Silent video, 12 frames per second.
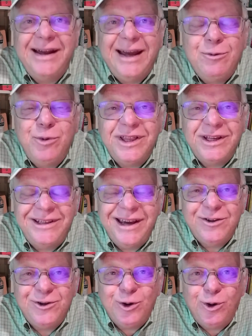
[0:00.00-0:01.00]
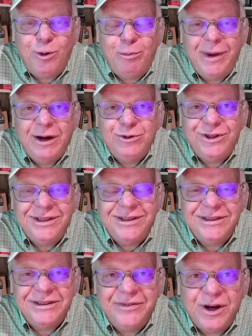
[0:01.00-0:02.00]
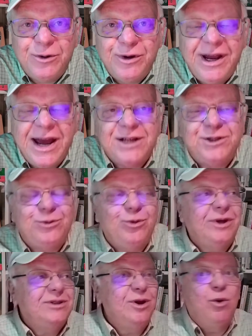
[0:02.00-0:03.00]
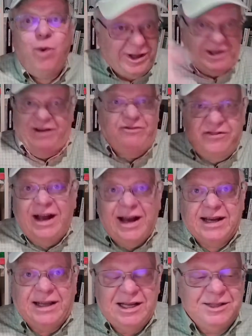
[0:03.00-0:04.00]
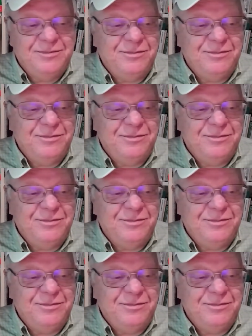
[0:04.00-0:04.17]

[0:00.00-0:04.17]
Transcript: And when the death toll mounted, their reaction was, what the fuck?